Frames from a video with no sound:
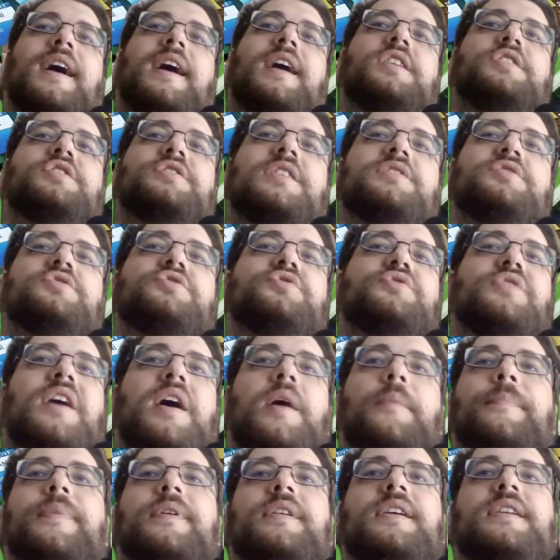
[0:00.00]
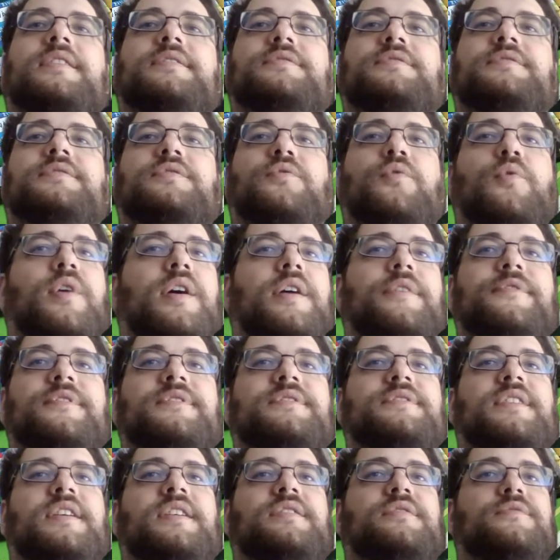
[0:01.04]
and change the happiness
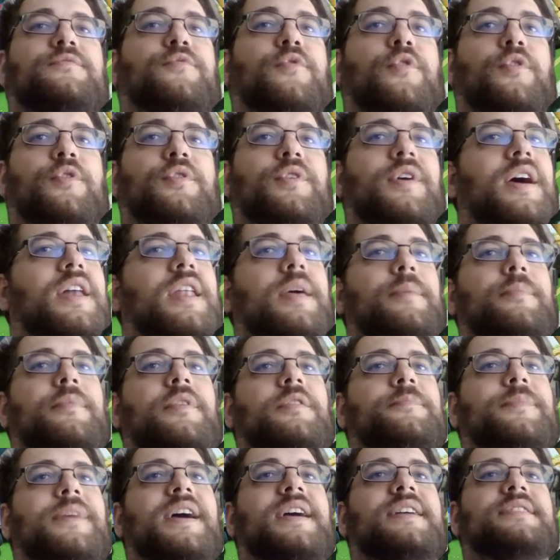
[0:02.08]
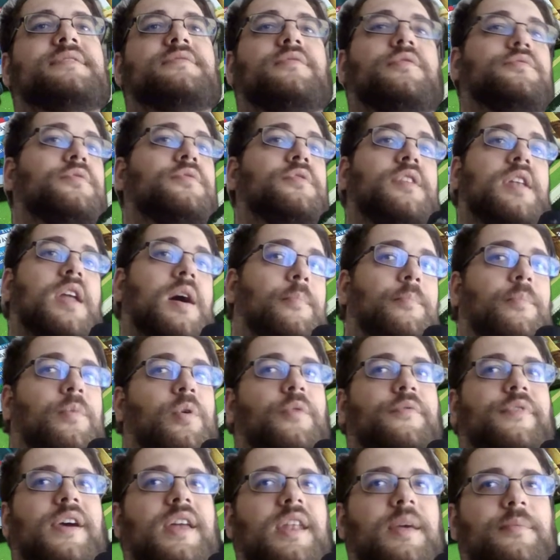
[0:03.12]
coefficient for the animal based on the number
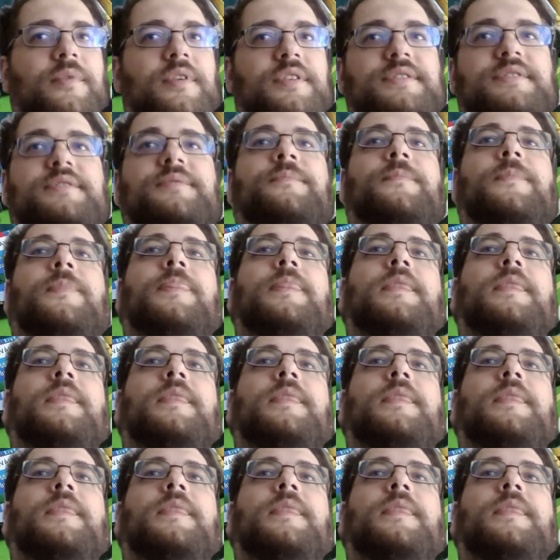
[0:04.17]
of animals.